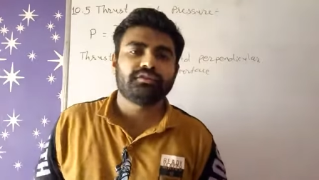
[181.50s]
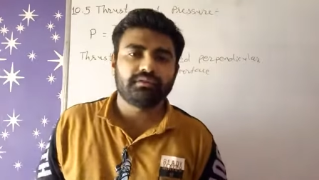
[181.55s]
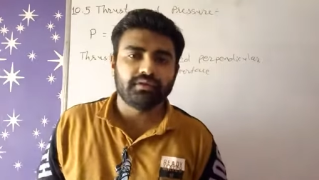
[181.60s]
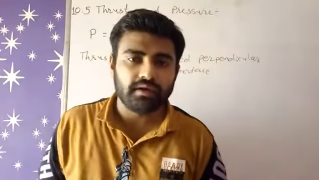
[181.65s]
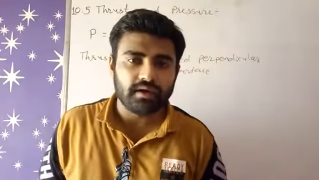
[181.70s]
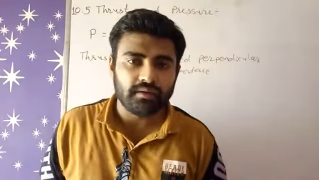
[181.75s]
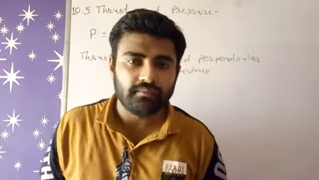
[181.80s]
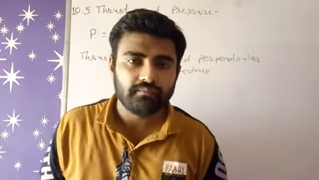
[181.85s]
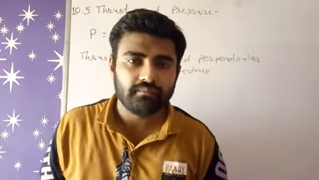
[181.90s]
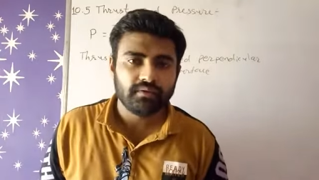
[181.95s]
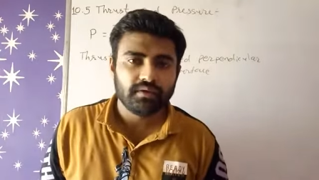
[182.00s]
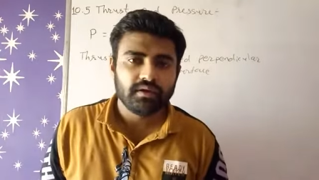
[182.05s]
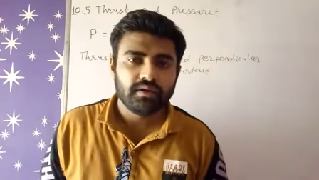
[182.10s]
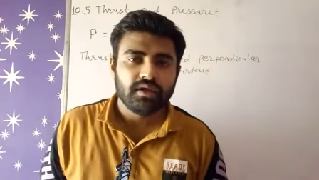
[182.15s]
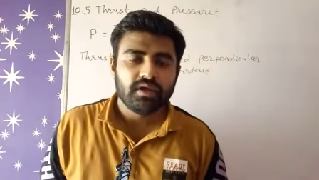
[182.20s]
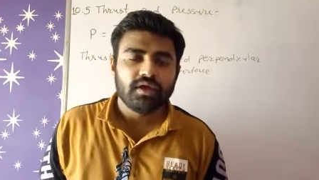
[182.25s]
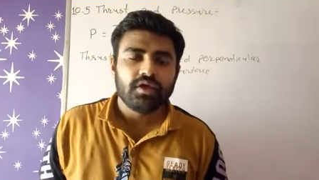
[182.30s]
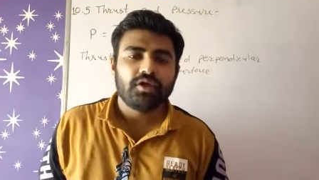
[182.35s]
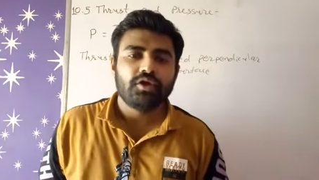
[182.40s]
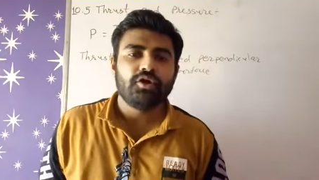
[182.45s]
thumb
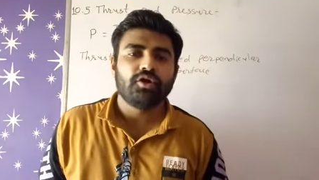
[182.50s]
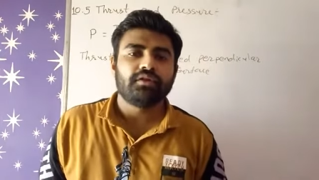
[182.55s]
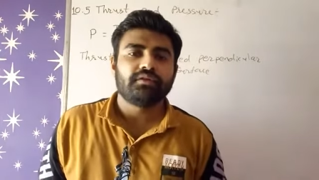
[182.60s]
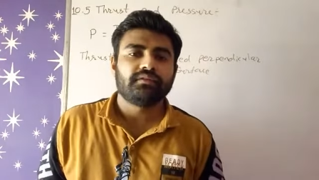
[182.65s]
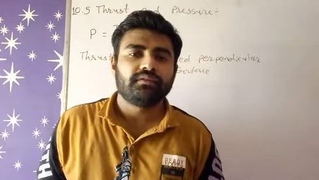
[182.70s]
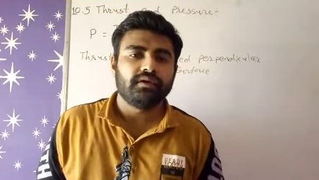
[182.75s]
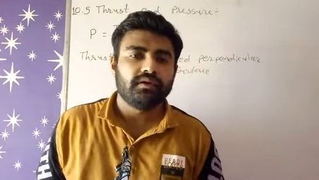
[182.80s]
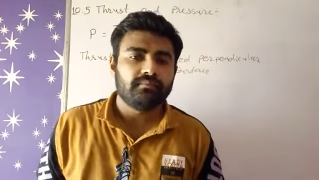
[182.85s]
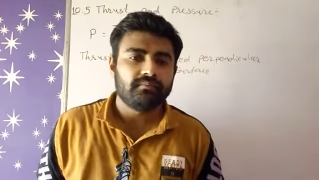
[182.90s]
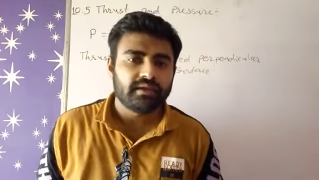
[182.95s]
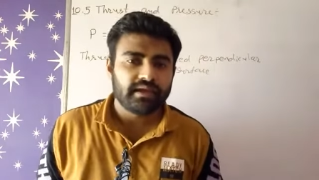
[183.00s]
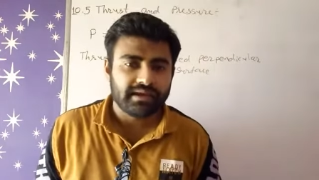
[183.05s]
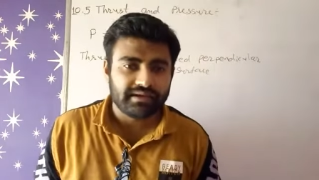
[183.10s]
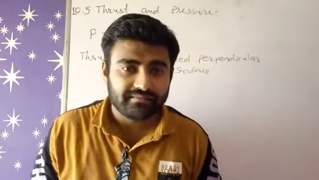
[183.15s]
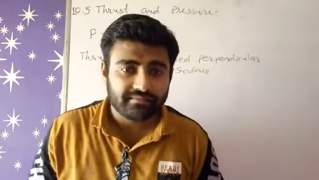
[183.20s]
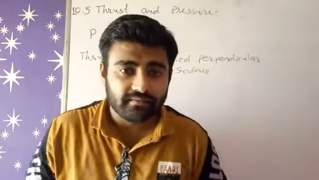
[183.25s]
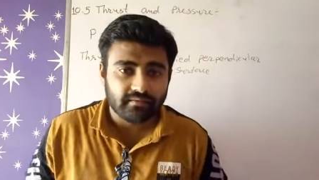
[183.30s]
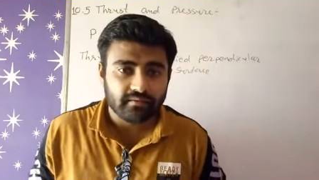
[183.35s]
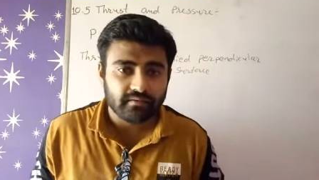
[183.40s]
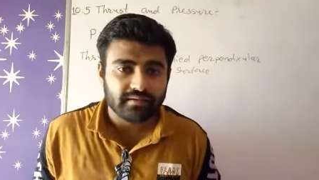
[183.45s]

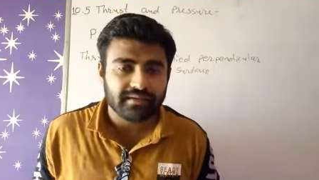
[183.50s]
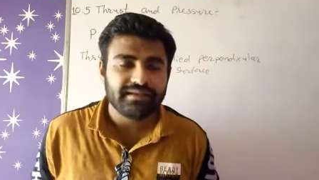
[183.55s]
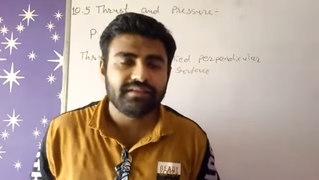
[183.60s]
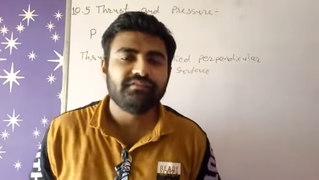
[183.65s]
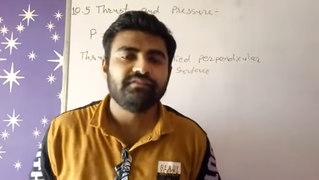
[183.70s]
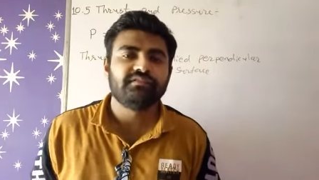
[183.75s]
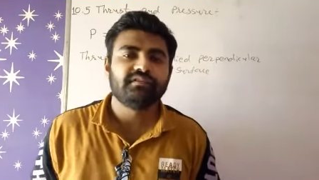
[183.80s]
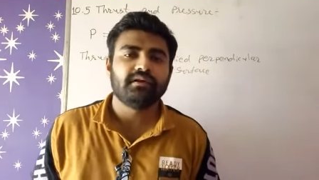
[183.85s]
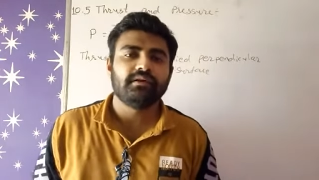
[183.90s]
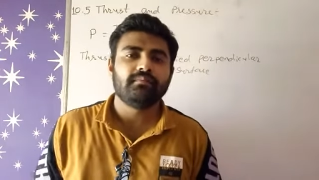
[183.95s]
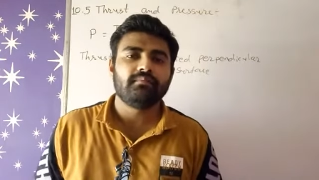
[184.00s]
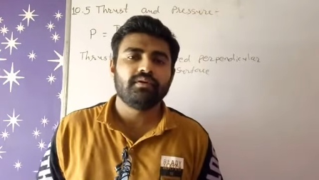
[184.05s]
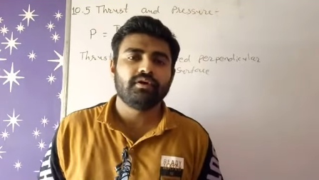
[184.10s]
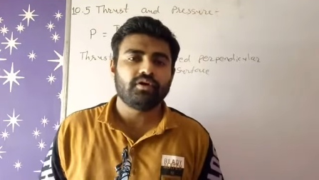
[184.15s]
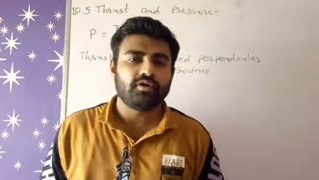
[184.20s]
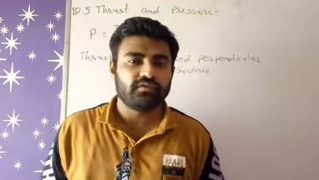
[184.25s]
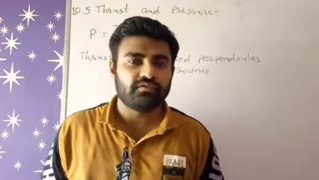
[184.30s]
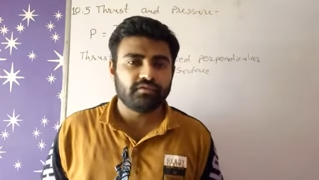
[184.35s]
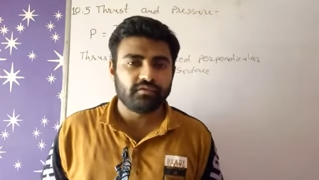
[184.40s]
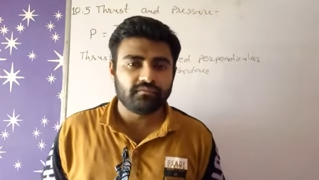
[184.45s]
gets injured
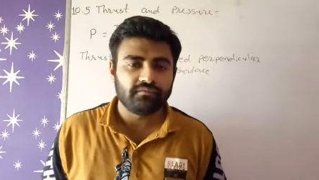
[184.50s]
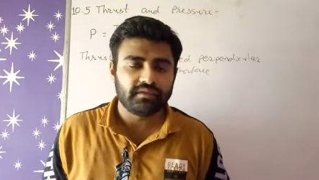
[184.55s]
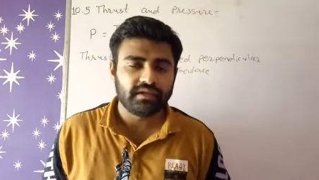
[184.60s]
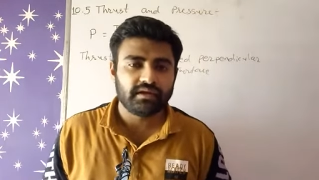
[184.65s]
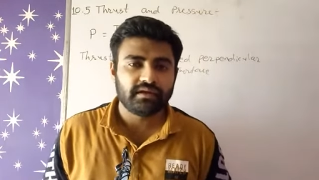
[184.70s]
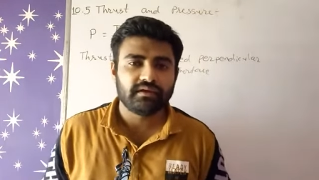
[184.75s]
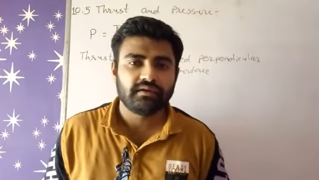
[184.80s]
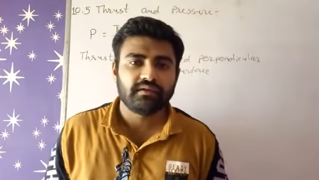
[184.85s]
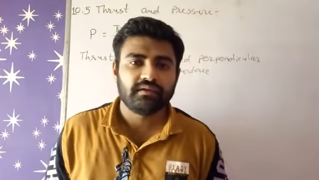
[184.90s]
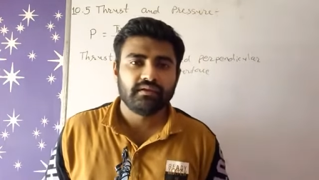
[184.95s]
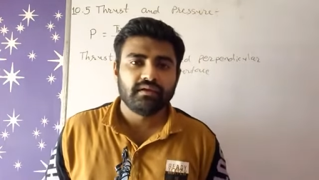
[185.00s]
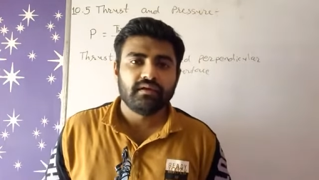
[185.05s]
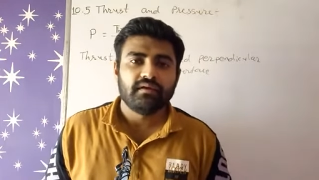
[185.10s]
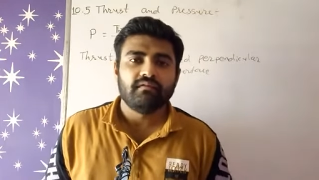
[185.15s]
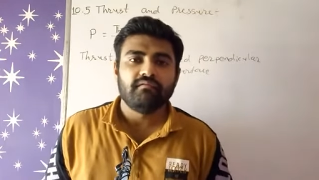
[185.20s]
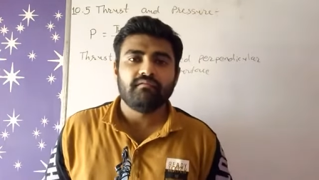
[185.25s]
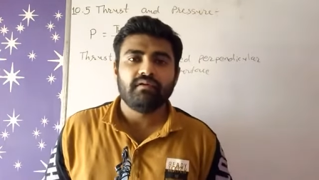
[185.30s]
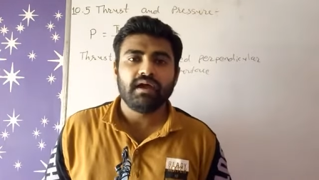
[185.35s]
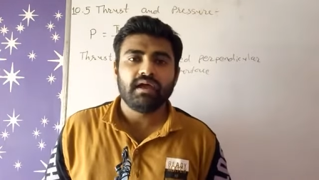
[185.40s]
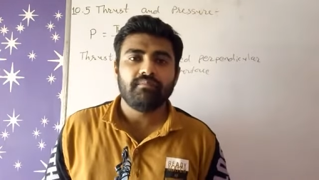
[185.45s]
because of that.
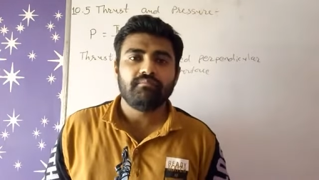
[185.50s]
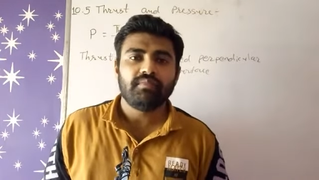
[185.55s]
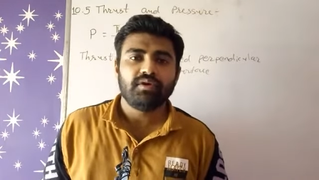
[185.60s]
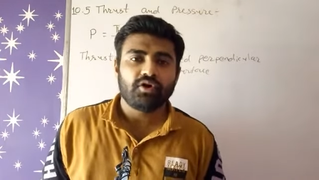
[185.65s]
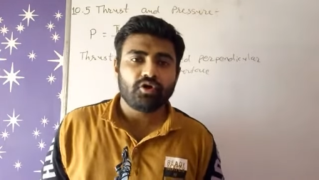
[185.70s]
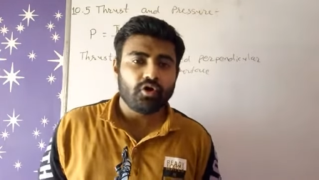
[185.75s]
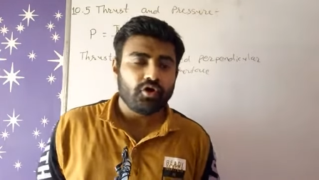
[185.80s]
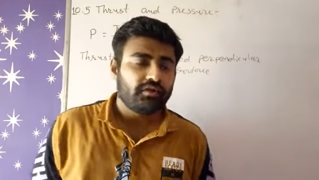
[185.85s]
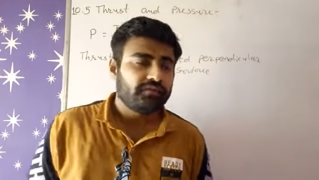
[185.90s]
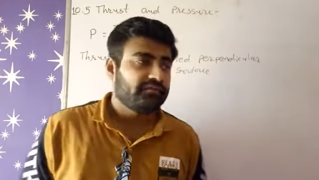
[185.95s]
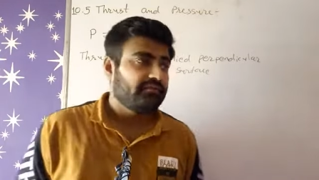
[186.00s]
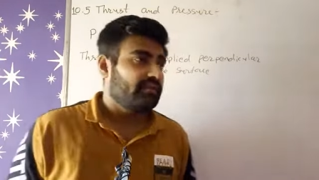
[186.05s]
Why? Because